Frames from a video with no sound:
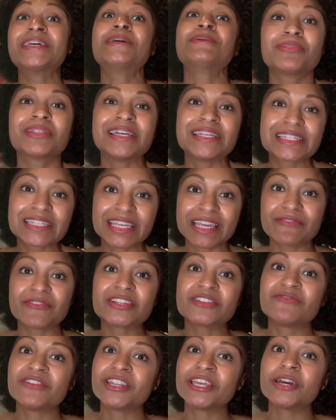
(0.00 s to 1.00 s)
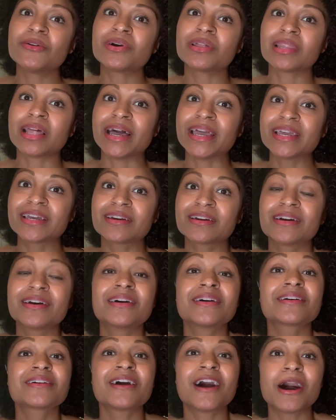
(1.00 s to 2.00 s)
Please give this video a like,
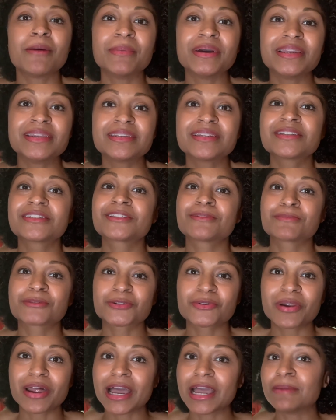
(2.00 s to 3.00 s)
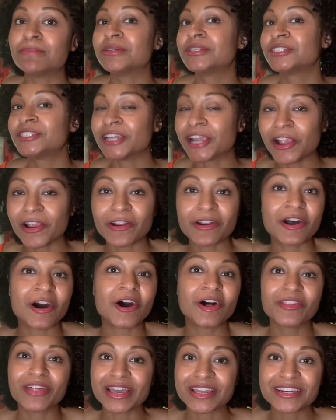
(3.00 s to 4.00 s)
comment, subscribe, share, and
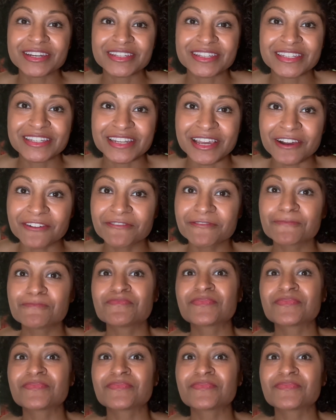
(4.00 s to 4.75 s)
all that good stuff.